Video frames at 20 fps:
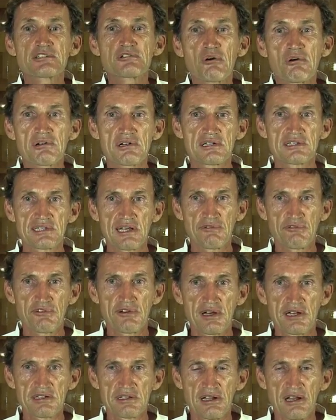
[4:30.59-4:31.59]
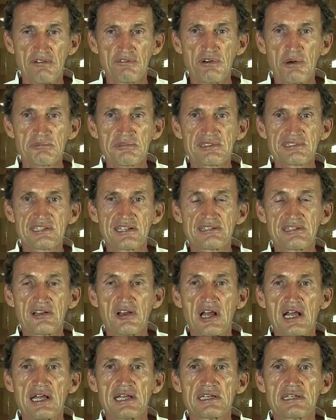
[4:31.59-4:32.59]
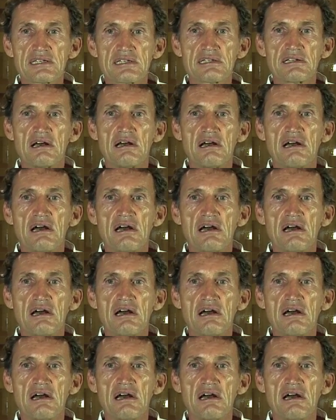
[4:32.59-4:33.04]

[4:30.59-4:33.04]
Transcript: totally different from the situation